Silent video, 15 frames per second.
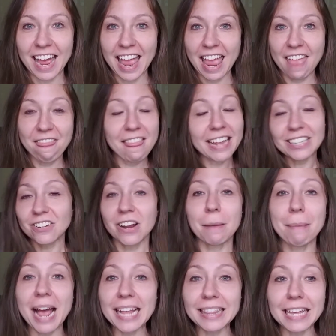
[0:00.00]
And that's not a
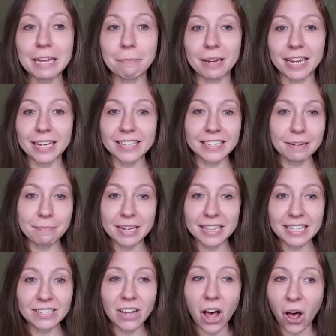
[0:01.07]
bad thing because, I mean,
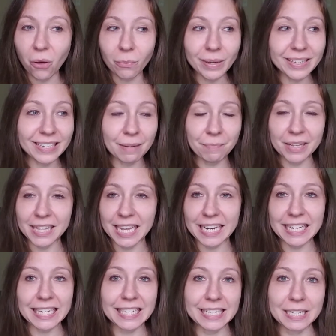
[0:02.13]
there's always something that
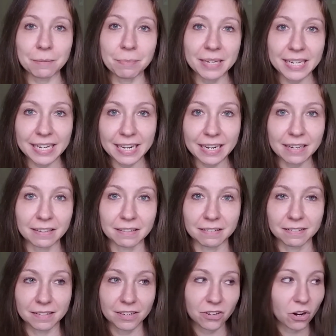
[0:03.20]
needs to be
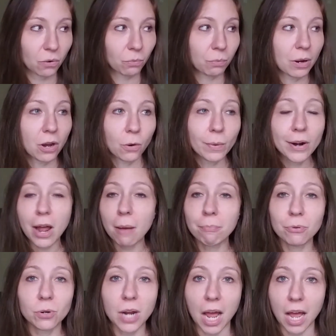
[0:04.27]
healed. You know, we're not
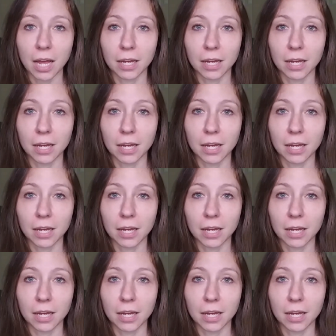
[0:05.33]
Buddha.